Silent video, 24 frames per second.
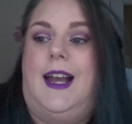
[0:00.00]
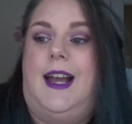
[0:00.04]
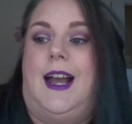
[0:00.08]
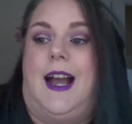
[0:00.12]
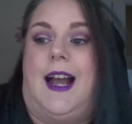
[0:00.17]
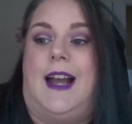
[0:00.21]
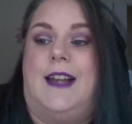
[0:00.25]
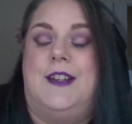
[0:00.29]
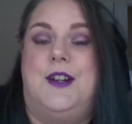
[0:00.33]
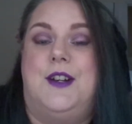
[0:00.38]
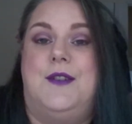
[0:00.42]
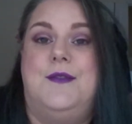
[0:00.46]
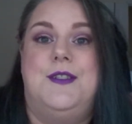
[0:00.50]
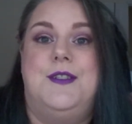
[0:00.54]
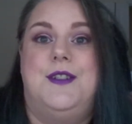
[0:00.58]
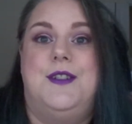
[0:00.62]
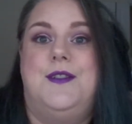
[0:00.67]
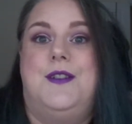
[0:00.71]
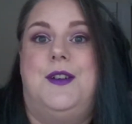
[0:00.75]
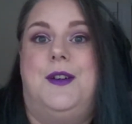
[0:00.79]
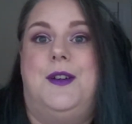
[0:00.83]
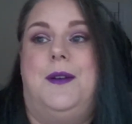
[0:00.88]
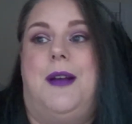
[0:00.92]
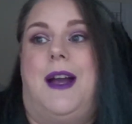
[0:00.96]
I don't
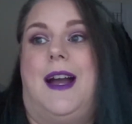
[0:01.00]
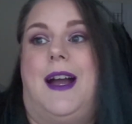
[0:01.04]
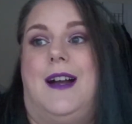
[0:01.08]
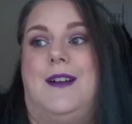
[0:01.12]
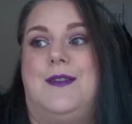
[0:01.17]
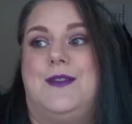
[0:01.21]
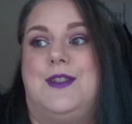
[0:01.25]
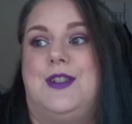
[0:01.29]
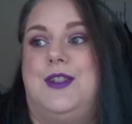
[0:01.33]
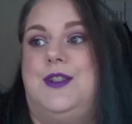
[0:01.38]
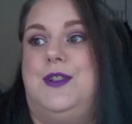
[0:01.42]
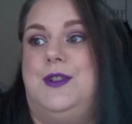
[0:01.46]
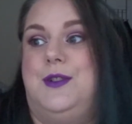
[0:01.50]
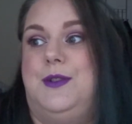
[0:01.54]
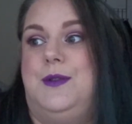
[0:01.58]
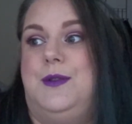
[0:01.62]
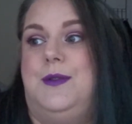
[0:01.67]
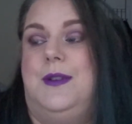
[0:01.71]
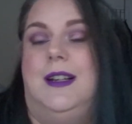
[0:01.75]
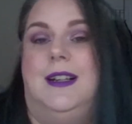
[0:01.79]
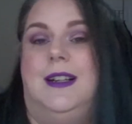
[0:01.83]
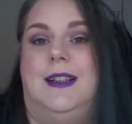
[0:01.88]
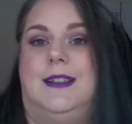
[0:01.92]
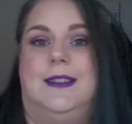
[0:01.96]
know how
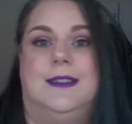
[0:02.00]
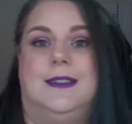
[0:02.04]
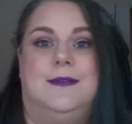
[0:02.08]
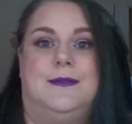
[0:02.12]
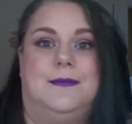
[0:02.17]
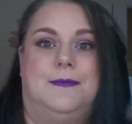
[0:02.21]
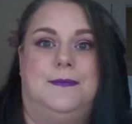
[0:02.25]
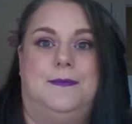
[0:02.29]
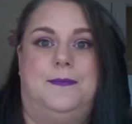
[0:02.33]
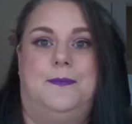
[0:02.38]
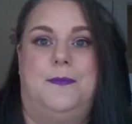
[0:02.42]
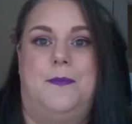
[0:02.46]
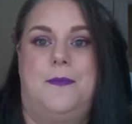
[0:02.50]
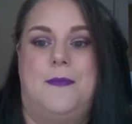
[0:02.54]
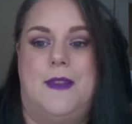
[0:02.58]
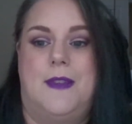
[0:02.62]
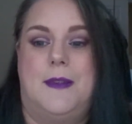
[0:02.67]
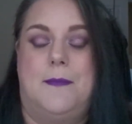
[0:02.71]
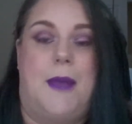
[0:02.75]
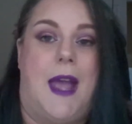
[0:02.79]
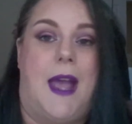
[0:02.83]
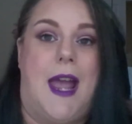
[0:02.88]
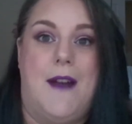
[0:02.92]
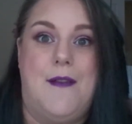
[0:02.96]
to
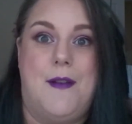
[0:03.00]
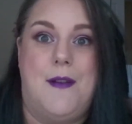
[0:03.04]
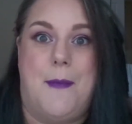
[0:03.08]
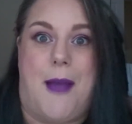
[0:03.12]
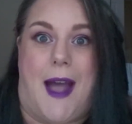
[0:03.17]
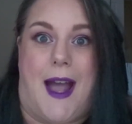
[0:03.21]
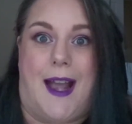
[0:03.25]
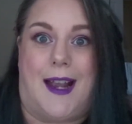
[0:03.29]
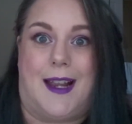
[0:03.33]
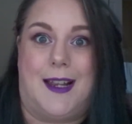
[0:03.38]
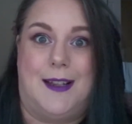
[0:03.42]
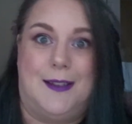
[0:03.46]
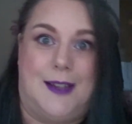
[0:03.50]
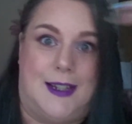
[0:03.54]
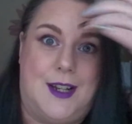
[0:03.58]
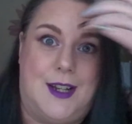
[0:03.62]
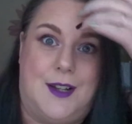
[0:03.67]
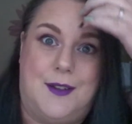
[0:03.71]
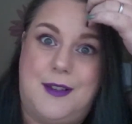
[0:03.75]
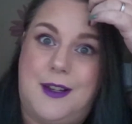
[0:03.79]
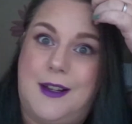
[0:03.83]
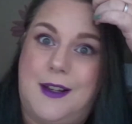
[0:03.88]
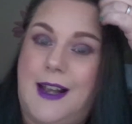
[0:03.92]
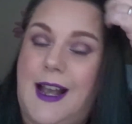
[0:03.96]
pair it back. I
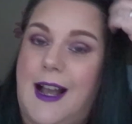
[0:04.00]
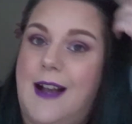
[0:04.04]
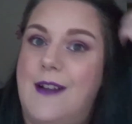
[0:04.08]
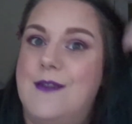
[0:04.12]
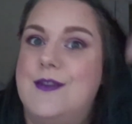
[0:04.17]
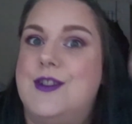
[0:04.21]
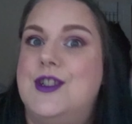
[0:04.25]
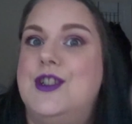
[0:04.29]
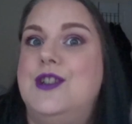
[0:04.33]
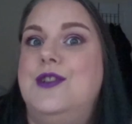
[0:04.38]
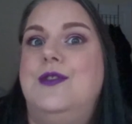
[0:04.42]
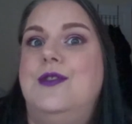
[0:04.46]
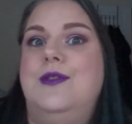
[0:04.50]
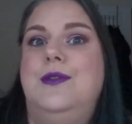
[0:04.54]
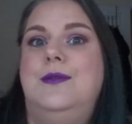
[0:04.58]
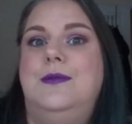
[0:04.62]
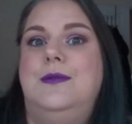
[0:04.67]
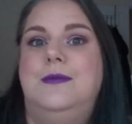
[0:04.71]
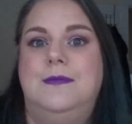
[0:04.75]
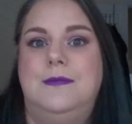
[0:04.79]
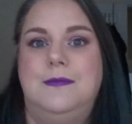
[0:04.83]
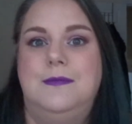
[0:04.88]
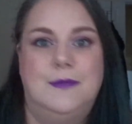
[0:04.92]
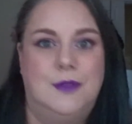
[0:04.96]
don't know how
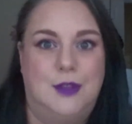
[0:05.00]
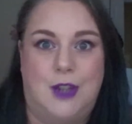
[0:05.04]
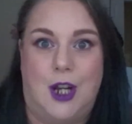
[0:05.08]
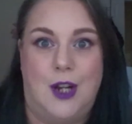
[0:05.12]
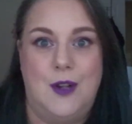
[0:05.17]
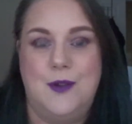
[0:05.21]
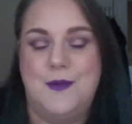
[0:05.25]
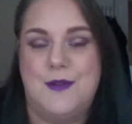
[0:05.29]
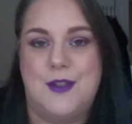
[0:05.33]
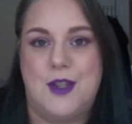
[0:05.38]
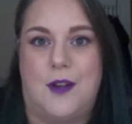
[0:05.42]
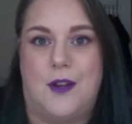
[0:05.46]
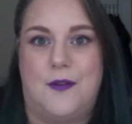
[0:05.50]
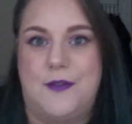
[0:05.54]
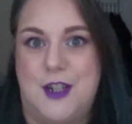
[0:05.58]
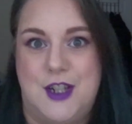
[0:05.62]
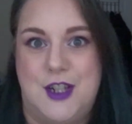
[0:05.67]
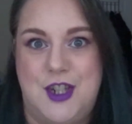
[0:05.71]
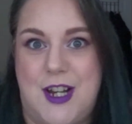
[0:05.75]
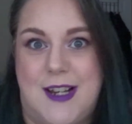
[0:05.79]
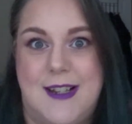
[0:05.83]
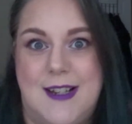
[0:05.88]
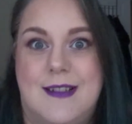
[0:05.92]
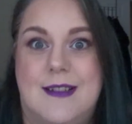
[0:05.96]
to go soft and
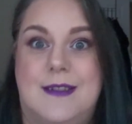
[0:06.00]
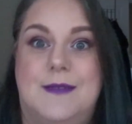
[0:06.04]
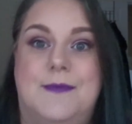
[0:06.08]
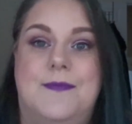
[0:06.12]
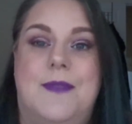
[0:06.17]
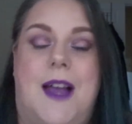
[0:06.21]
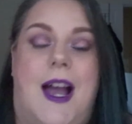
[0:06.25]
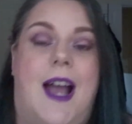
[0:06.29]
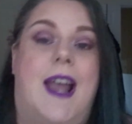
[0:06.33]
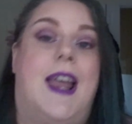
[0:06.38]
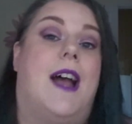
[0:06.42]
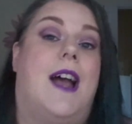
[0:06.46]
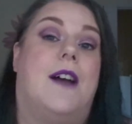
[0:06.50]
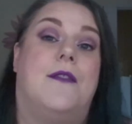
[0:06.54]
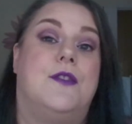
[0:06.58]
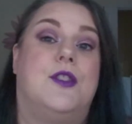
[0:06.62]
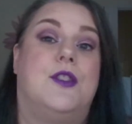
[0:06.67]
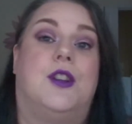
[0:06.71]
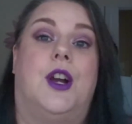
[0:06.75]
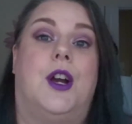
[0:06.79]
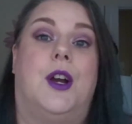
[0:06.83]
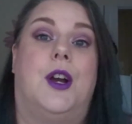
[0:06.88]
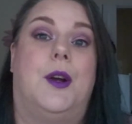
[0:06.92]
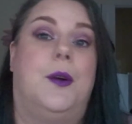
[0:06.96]
gentle. I have to
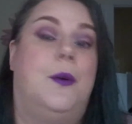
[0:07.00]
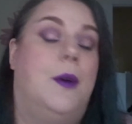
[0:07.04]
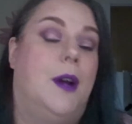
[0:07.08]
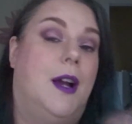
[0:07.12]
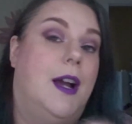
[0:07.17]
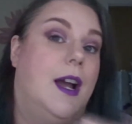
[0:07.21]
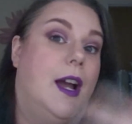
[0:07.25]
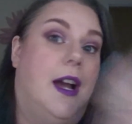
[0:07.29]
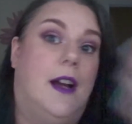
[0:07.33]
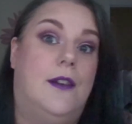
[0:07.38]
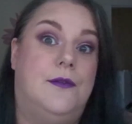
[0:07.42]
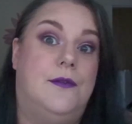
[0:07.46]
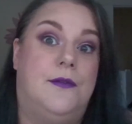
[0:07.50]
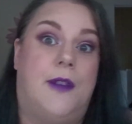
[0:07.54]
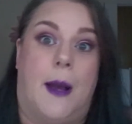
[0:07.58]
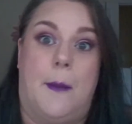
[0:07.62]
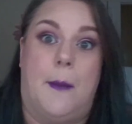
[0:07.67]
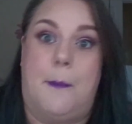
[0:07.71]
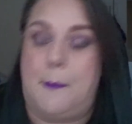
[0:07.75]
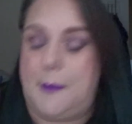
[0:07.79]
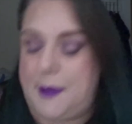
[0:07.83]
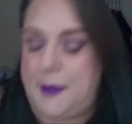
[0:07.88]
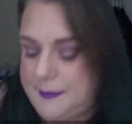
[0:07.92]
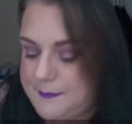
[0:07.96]
go
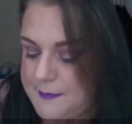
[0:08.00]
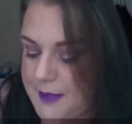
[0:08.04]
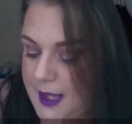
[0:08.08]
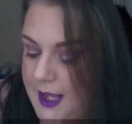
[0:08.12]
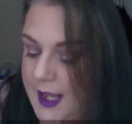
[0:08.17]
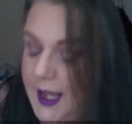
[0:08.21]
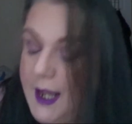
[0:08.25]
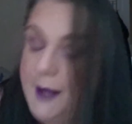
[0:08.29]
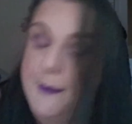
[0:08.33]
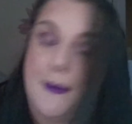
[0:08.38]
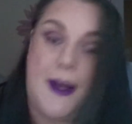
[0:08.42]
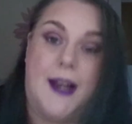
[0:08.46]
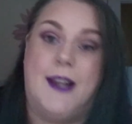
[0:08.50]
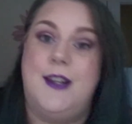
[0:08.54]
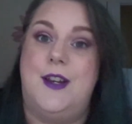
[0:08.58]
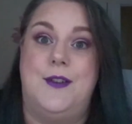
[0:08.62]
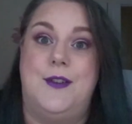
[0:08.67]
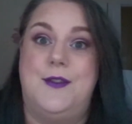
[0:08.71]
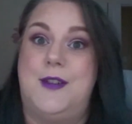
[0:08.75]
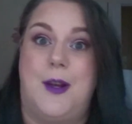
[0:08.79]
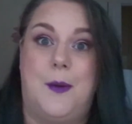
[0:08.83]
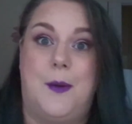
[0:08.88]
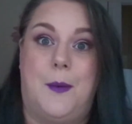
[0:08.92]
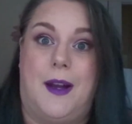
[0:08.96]
vamp. Um, I don't
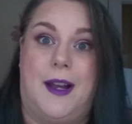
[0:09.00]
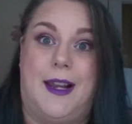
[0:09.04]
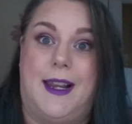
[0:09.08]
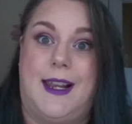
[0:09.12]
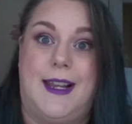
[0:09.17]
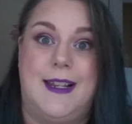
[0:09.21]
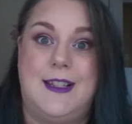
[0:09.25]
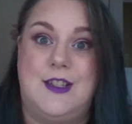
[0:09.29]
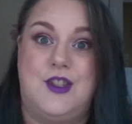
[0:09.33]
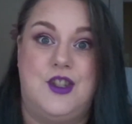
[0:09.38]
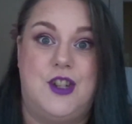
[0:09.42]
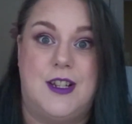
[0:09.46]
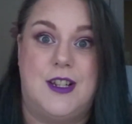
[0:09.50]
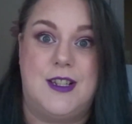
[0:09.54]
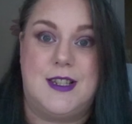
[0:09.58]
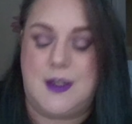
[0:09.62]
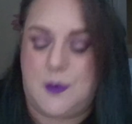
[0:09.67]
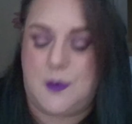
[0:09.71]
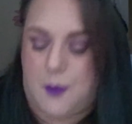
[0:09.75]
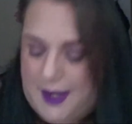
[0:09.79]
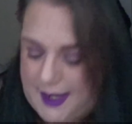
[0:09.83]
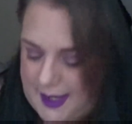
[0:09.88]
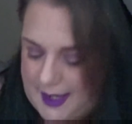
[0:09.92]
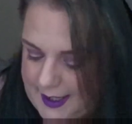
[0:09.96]
know why. It's just the
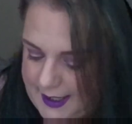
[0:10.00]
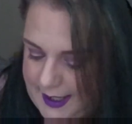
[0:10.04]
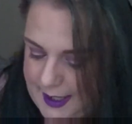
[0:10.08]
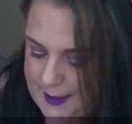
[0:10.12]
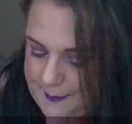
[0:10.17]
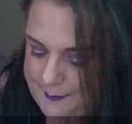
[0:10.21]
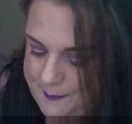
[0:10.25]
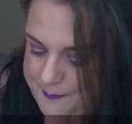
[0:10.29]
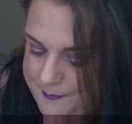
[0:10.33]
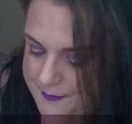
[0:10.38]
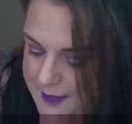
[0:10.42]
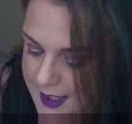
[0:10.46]
way I am.